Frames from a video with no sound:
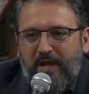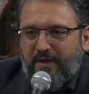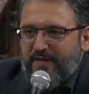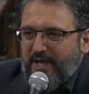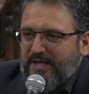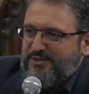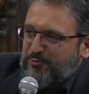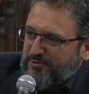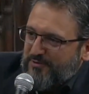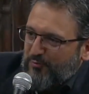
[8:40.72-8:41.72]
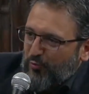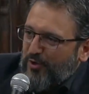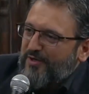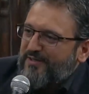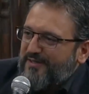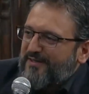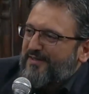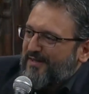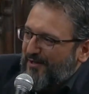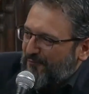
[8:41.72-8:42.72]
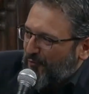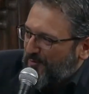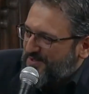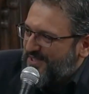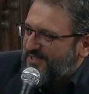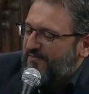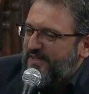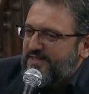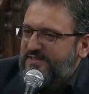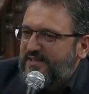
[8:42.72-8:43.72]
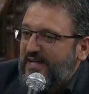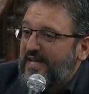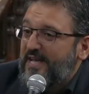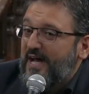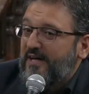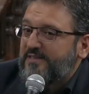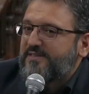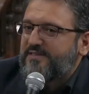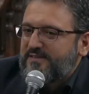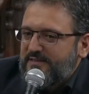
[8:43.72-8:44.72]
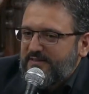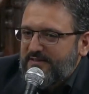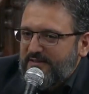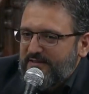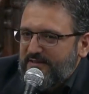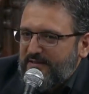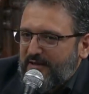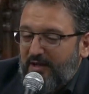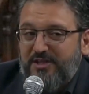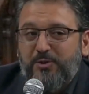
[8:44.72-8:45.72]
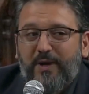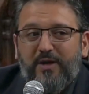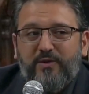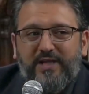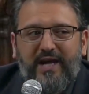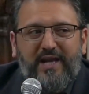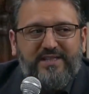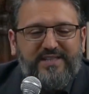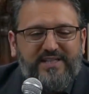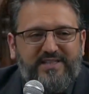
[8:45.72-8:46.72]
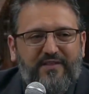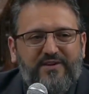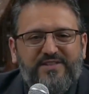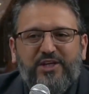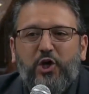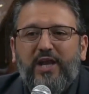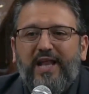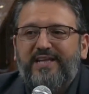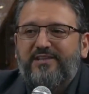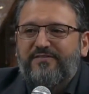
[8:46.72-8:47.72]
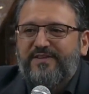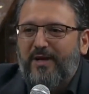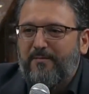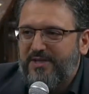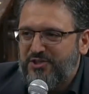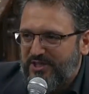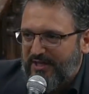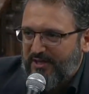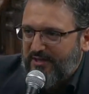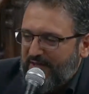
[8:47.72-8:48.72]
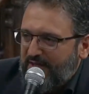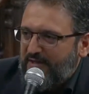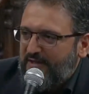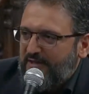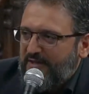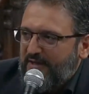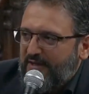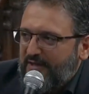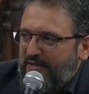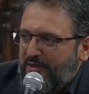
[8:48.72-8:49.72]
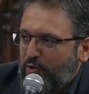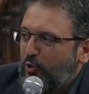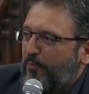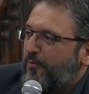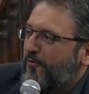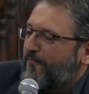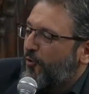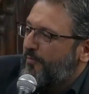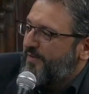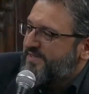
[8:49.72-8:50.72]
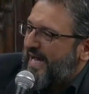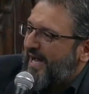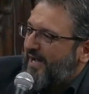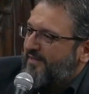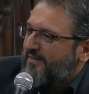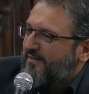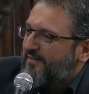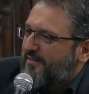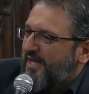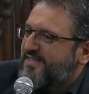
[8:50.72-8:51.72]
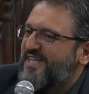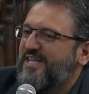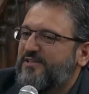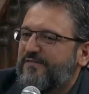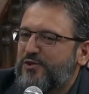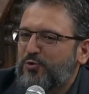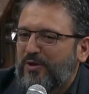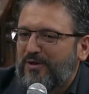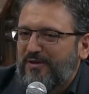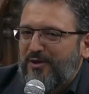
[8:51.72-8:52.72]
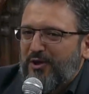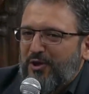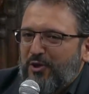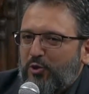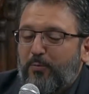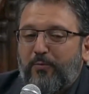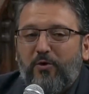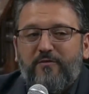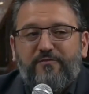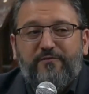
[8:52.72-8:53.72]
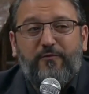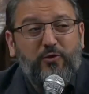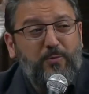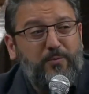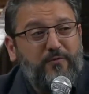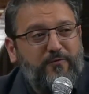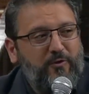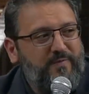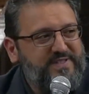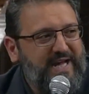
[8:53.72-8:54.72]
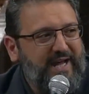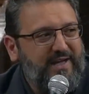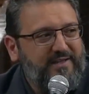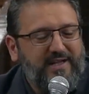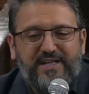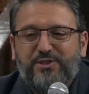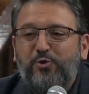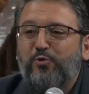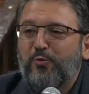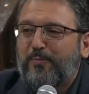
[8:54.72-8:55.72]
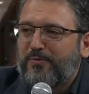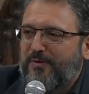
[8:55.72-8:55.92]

And the next word informs us of this. Linnas. Allah subhanahu wa ta'ala says that there's a collective dimension here. You don't perform this act as an individual. You, you perform this act as a group.